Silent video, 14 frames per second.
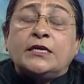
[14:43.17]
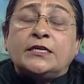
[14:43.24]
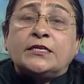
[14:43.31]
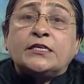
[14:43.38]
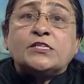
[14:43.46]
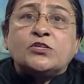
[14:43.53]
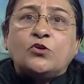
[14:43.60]

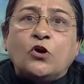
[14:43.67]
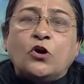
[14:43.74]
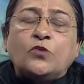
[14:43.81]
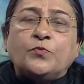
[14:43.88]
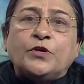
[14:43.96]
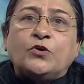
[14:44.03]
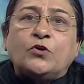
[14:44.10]
It is
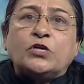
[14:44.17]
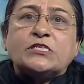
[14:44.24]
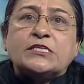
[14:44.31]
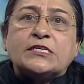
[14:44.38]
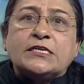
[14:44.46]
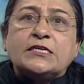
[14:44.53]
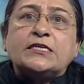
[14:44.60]
long
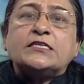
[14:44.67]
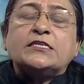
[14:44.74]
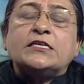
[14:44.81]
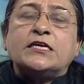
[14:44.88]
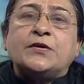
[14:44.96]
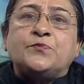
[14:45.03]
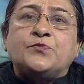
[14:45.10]
because here
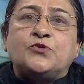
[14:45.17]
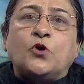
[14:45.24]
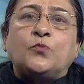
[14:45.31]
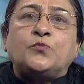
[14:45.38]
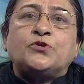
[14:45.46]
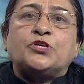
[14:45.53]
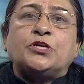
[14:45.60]
the
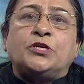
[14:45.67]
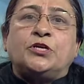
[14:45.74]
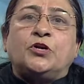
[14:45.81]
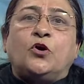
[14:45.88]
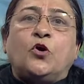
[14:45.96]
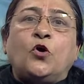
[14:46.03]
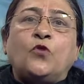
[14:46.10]

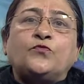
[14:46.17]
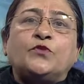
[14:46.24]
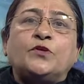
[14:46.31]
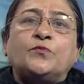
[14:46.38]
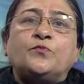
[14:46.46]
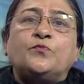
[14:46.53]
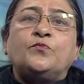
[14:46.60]
absorption of
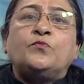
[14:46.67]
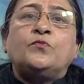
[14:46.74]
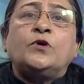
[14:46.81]
the